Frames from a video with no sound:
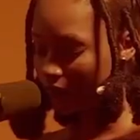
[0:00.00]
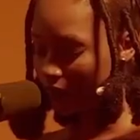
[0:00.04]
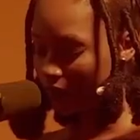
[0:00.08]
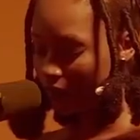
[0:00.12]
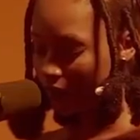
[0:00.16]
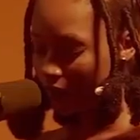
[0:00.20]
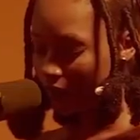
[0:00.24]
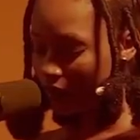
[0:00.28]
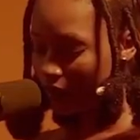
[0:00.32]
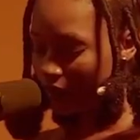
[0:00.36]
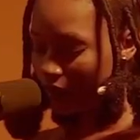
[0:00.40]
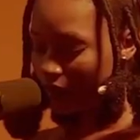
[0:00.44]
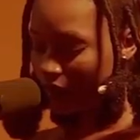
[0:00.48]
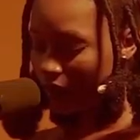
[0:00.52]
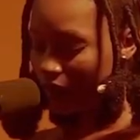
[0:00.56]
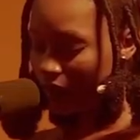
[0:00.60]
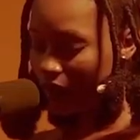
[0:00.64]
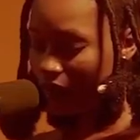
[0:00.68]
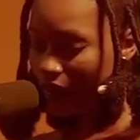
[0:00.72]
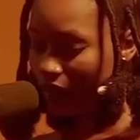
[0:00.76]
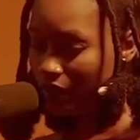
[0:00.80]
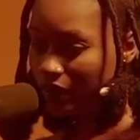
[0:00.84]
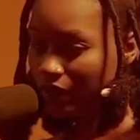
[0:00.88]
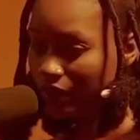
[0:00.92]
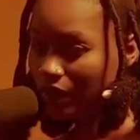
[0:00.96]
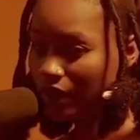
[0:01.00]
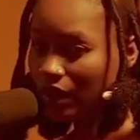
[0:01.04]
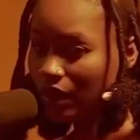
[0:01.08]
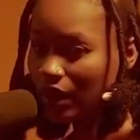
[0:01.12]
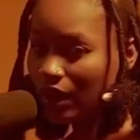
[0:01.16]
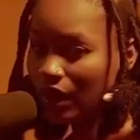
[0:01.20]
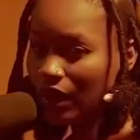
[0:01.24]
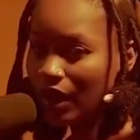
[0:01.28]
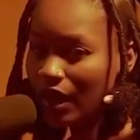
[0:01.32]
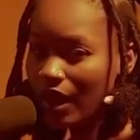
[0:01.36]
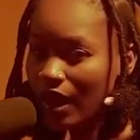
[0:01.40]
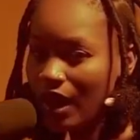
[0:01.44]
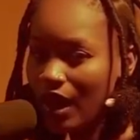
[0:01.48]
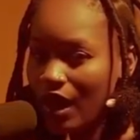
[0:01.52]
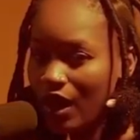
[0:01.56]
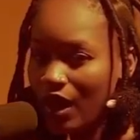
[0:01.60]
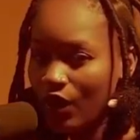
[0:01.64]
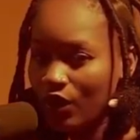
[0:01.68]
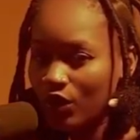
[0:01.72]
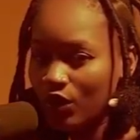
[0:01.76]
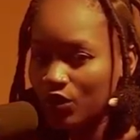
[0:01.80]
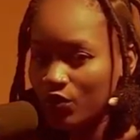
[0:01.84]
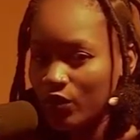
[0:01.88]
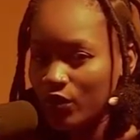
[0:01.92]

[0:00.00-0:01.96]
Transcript: I mean, it's inclusive